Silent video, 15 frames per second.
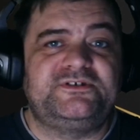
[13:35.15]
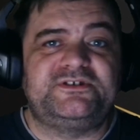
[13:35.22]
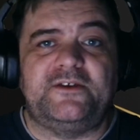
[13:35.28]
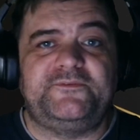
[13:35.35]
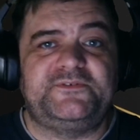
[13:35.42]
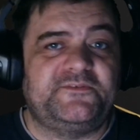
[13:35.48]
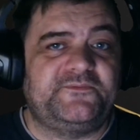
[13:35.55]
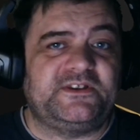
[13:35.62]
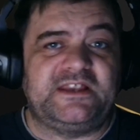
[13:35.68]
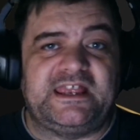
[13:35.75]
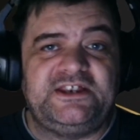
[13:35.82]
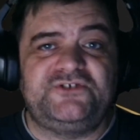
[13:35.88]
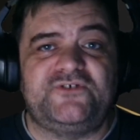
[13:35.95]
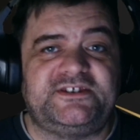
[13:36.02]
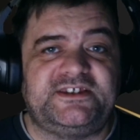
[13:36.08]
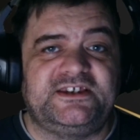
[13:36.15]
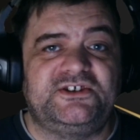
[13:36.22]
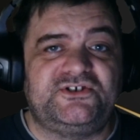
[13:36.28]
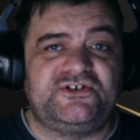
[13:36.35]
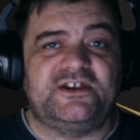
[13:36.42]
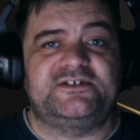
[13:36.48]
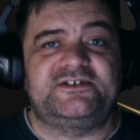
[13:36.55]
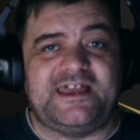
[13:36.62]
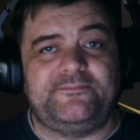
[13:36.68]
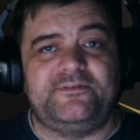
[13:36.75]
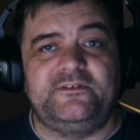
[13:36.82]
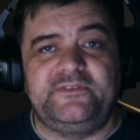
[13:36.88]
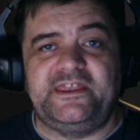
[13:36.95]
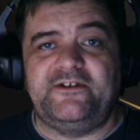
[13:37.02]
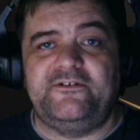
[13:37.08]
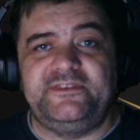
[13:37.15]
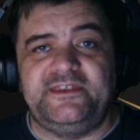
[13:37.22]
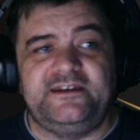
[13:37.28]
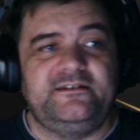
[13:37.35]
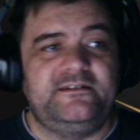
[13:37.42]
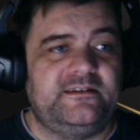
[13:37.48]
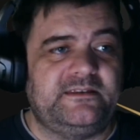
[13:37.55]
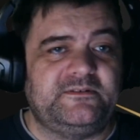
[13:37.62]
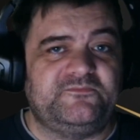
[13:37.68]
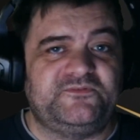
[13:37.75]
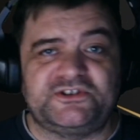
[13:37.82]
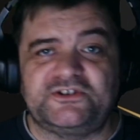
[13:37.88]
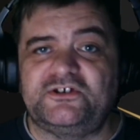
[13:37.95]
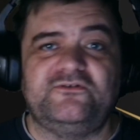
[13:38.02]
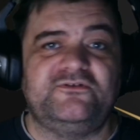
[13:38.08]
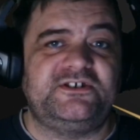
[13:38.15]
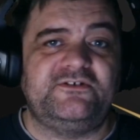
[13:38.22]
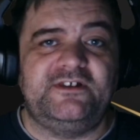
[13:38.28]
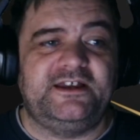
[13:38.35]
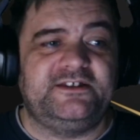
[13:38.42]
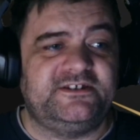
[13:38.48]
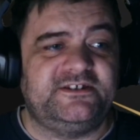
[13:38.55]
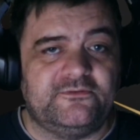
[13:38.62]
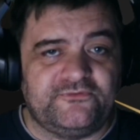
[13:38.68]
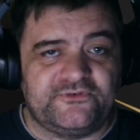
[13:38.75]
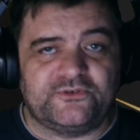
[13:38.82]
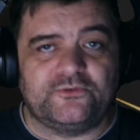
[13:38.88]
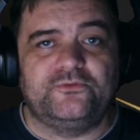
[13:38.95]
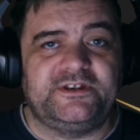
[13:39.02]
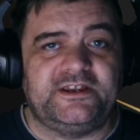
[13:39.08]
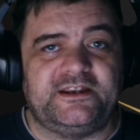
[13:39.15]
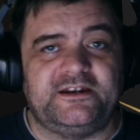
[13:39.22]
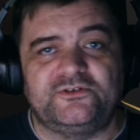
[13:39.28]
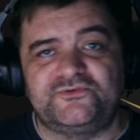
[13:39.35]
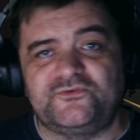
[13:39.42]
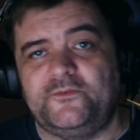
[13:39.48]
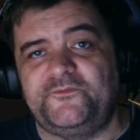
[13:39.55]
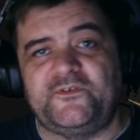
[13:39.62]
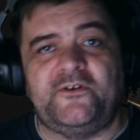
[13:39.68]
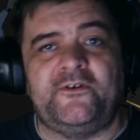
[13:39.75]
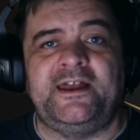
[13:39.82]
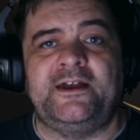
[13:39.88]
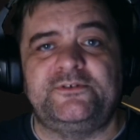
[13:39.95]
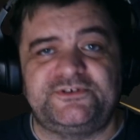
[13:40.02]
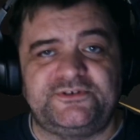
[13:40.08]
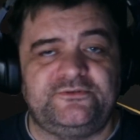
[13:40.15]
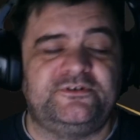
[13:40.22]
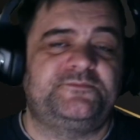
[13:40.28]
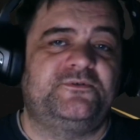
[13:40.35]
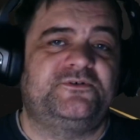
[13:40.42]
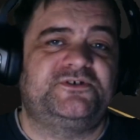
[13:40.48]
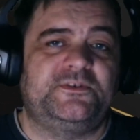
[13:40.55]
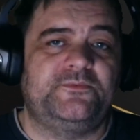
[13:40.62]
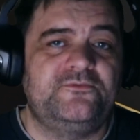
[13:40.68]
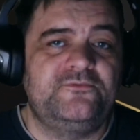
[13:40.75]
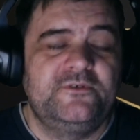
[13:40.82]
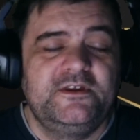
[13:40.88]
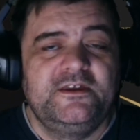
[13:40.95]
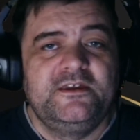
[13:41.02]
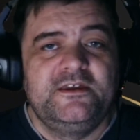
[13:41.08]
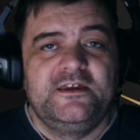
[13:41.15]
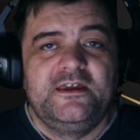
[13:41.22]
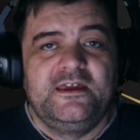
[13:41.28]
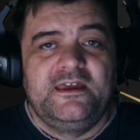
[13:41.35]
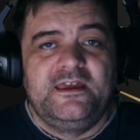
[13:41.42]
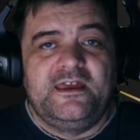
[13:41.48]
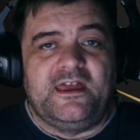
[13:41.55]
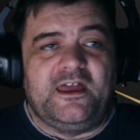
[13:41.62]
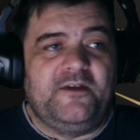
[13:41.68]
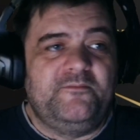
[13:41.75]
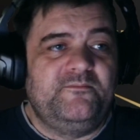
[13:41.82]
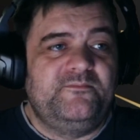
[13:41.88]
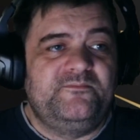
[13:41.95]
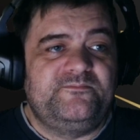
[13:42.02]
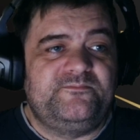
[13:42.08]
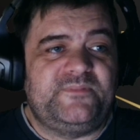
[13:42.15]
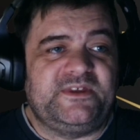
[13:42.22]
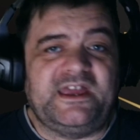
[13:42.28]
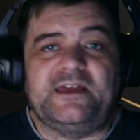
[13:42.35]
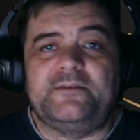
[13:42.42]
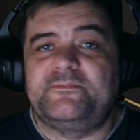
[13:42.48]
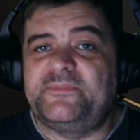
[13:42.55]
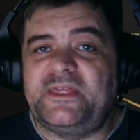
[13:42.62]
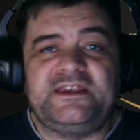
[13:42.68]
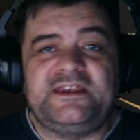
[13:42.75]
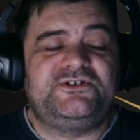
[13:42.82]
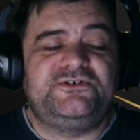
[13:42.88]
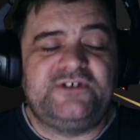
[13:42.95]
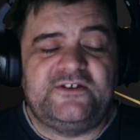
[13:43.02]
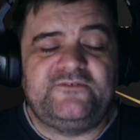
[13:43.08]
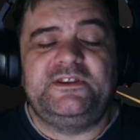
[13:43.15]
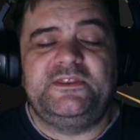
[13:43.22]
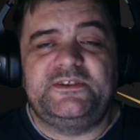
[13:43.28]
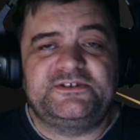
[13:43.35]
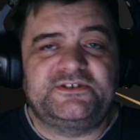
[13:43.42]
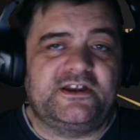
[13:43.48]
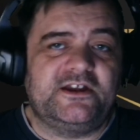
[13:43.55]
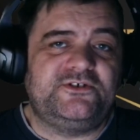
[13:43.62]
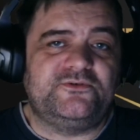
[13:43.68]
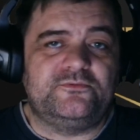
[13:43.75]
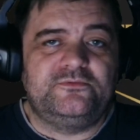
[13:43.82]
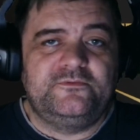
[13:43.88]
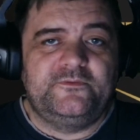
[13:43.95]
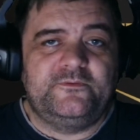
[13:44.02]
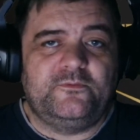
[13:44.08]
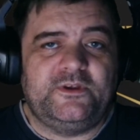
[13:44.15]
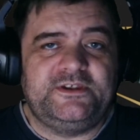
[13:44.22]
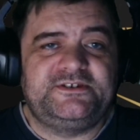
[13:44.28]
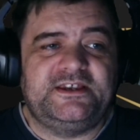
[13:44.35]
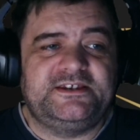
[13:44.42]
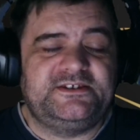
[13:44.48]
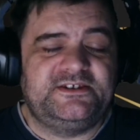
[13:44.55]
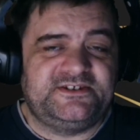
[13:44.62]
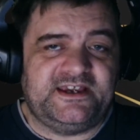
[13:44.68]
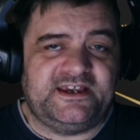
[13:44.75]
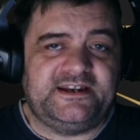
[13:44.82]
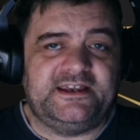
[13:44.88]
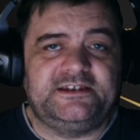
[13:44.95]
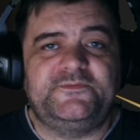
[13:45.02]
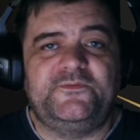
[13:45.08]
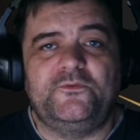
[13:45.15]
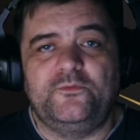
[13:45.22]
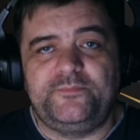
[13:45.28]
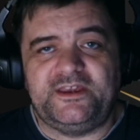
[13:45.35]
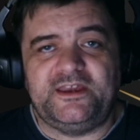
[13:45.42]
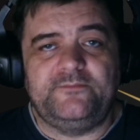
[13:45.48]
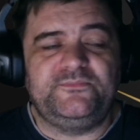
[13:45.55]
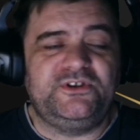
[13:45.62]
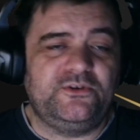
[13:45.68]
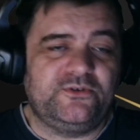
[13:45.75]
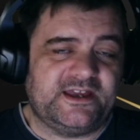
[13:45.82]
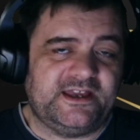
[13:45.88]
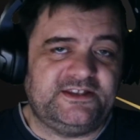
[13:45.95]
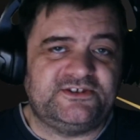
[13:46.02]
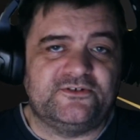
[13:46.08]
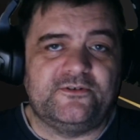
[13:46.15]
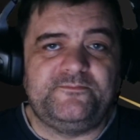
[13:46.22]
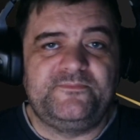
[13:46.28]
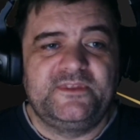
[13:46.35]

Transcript: So if something interesting's just happened there and then, security related, I'll record it and I'll try and throw it out as soon as possible. But yeah, that is generally the schedule. Wednesdays and Saturdays, 4 PM UK time.